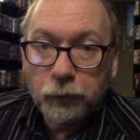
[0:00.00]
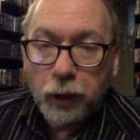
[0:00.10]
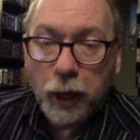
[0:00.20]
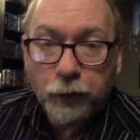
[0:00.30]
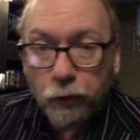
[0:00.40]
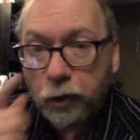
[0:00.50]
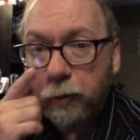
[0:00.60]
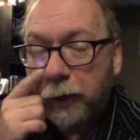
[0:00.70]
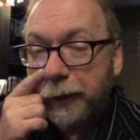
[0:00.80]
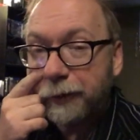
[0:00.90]
I don't
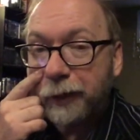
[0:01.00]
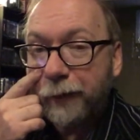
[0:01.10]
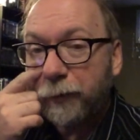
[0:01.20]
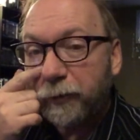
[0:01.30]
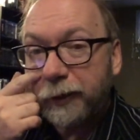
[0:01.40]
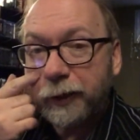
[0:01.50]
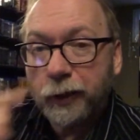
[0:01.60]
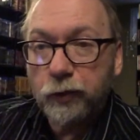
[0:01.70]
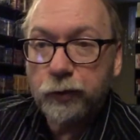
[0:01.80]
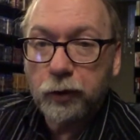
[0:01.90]
know. I actually, I haven't heard anything
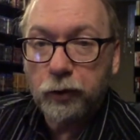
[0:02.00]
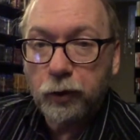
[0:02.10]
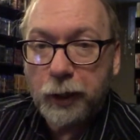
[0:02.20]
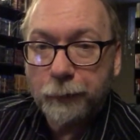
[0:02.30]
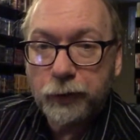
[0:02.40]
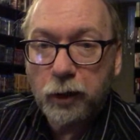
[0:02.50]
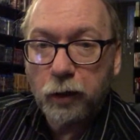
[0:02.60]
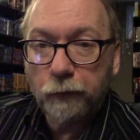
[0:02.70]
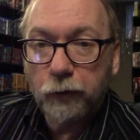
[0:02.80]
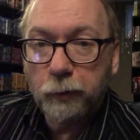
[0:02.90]
on new, new Captain
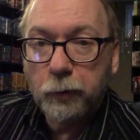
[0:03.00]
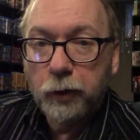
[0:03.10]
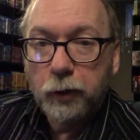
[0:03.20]
Scarlet film